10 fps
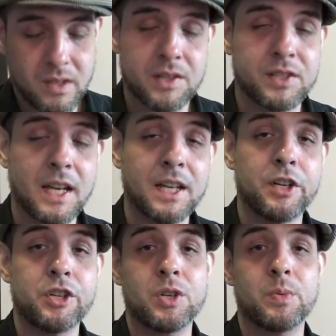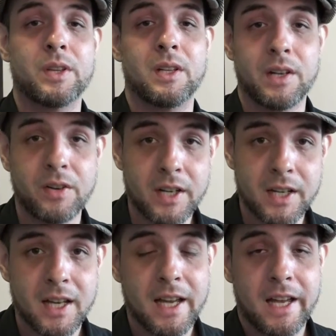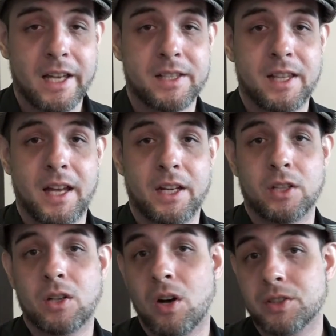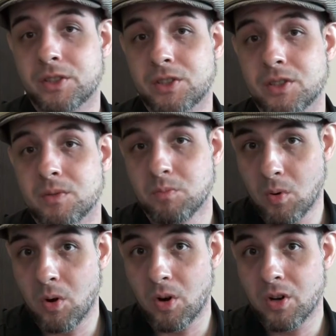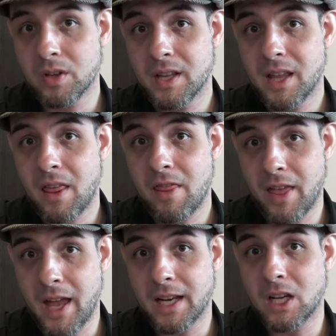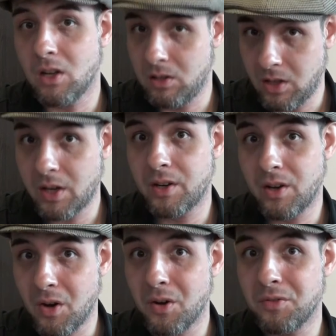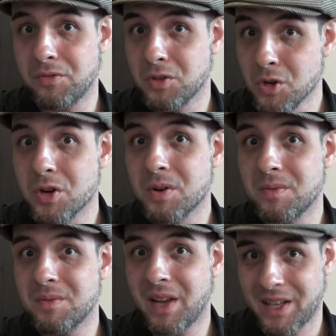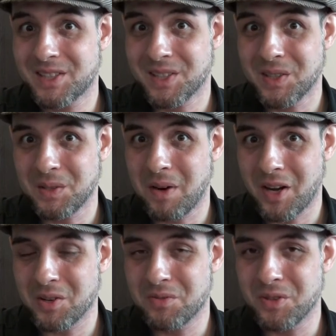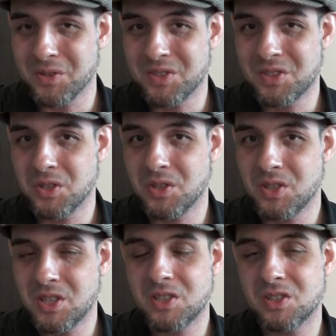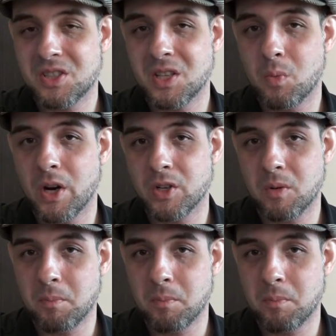Second issue with the Lyric is that it costs more than a lot of good external microphones. So you need to see what your